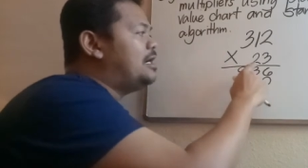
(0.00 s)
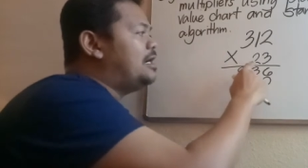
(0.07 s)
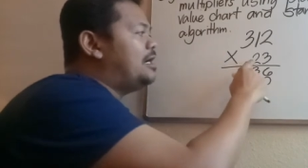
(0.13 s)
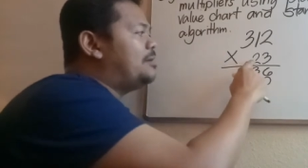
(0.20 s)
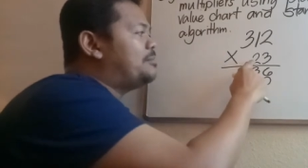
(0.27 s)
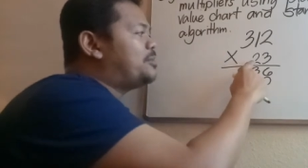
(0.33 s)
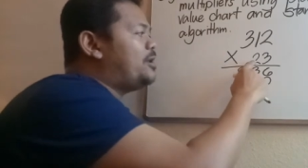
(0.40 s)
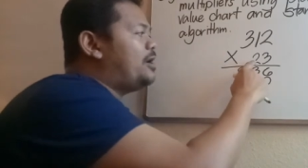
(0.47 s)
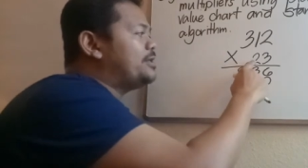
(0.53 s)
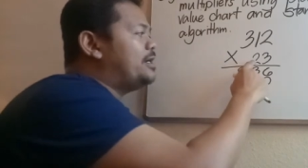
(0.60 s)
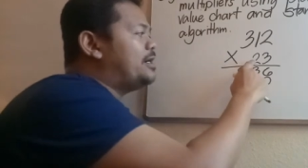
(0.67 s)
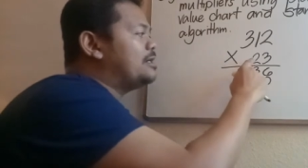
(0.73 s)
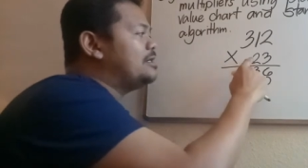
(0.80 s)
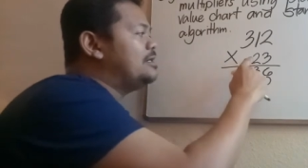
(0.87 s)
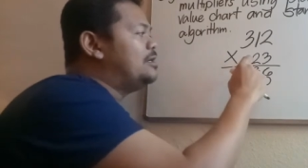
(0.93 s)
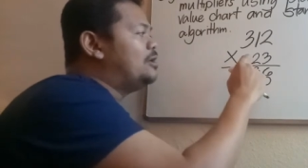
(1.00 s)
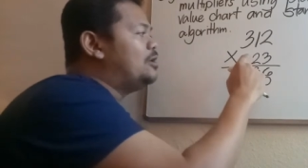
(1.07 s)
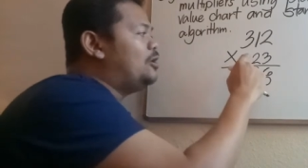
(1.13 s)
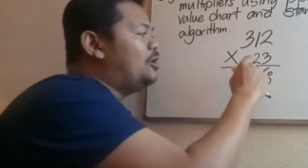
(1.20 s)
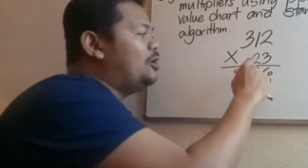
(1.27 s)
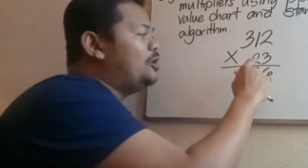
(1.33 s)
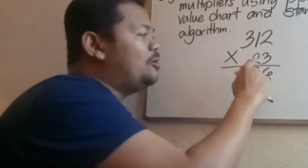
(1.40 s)
product,
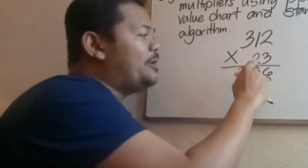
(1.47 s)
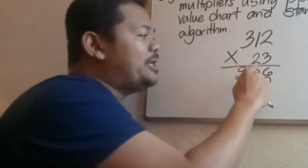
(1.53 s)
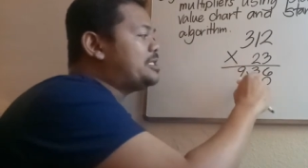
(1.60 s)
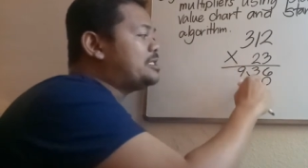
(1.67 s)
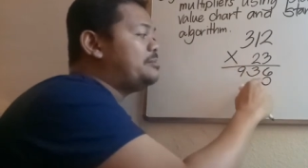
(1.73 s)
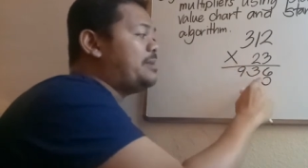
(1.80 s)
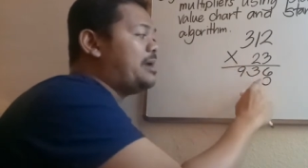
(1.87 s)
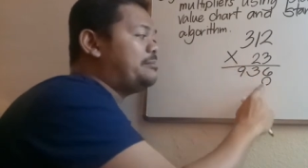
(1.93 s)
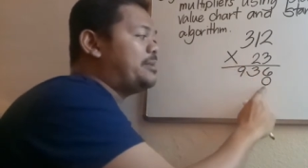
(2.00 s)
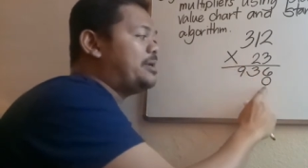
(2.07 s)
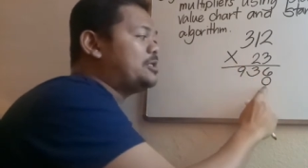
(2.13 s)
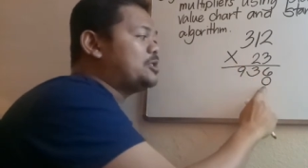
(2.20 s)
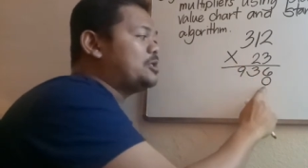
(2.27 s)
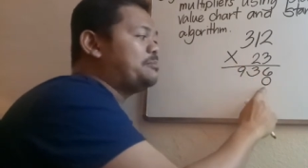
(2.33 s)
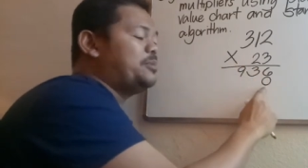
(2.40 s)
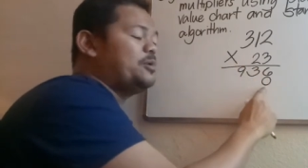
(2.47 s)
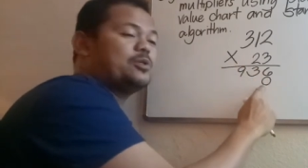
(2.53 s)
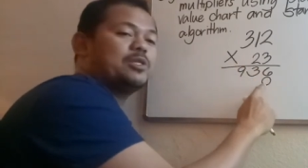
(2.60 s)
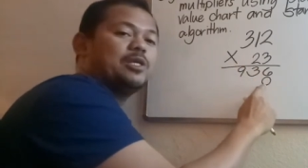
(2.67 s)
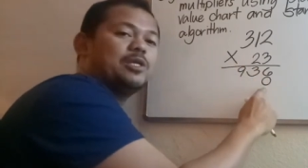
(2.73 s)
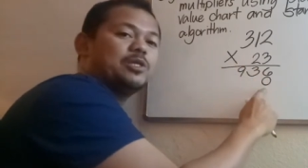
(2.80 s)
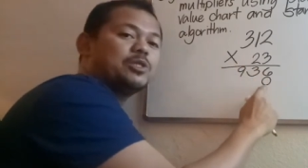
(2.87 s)
always remember to
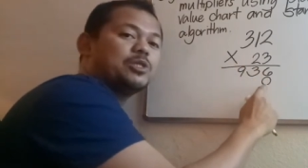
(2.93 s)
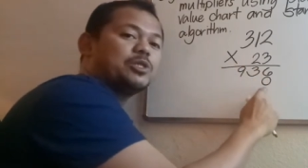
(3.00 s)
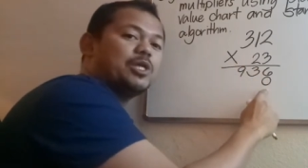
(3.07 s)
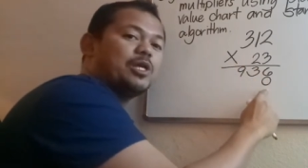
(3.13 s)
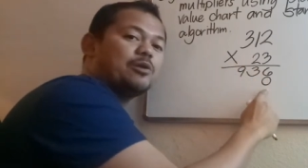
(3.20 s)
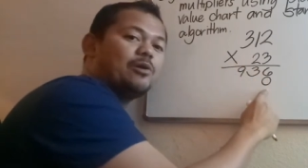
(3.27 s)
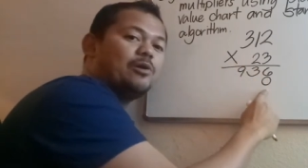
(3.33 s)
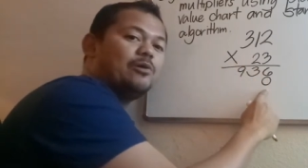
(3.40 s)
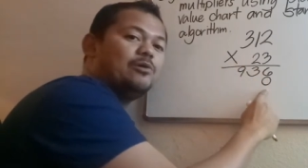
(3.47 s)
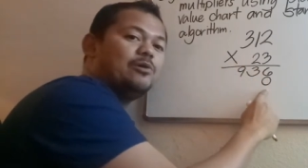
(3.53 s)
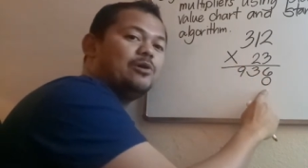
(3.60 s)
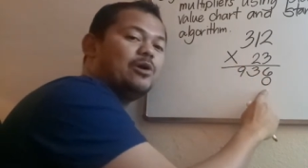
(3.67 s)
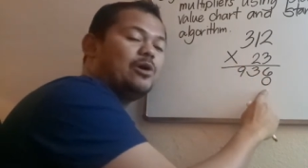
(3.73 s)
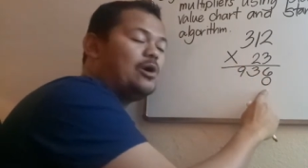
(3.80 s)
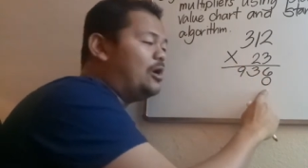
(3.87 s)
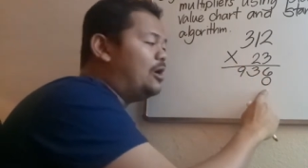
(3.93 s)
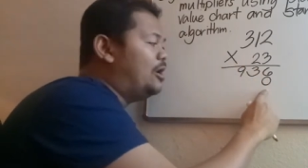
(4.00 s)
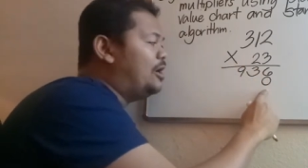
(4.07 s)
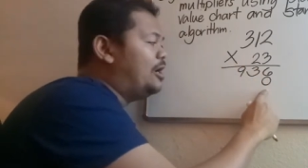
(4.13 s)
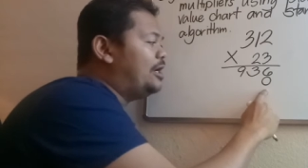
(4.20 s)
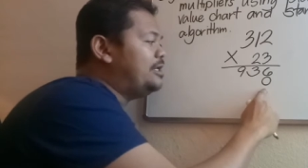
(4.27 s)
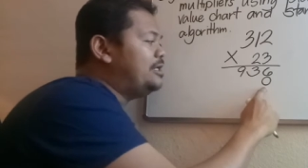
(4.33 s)
put 0
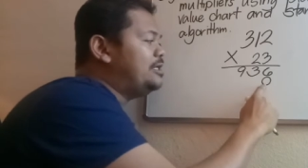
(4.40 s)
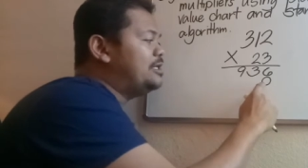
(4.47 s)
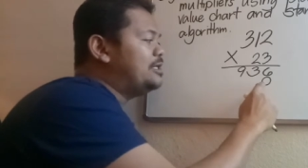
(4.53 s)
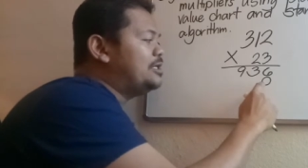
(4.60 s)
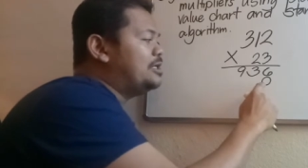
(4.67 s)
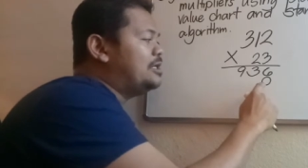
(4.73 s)
on